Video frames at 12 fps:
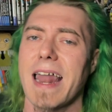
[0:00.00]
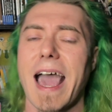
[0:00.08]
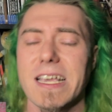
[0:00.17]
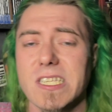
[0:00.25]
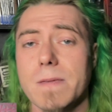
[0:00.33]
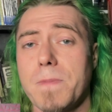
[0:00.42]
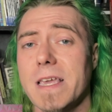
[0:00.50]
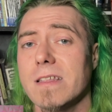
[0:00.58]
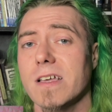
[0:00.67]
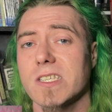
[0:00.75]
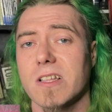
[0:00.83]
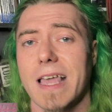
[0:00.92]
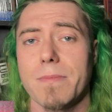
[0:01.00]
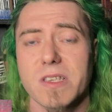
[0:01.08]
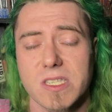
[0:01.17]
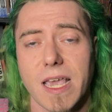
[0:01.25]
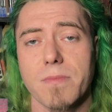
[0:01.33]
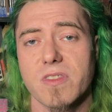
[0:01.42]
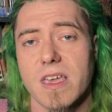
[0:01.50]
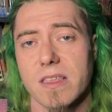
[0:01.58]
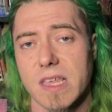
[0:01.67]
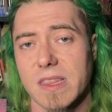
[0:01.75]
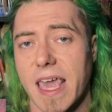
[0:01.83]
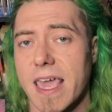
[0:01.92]
ICP does claim the same thing,
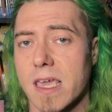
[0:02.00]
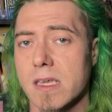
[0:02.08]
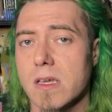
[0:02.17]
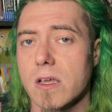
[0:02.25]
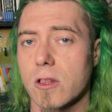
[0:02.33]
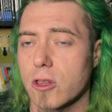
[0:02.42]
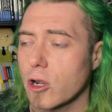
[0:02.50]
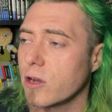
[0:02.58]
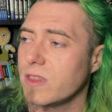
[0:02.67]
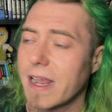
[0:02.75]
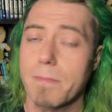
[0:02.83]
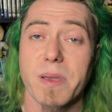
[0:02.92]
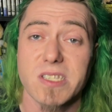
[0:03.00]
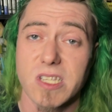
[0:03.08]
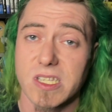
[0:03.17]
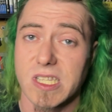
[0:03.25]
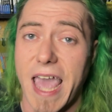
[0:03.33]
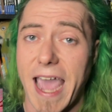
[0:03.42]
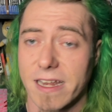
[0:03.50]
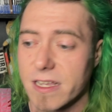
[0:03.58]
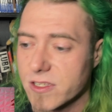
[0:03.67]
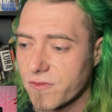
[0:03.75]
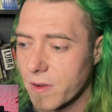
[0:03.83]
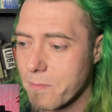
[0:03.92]
that they learned their business
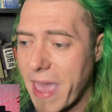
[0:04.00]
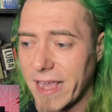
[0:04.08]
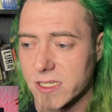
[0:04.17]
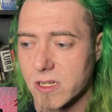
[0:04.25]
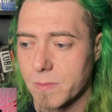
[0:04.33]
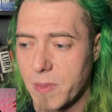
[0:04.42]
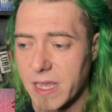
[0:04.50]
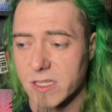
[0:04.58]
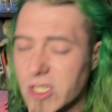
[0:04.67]
tactics from Master P.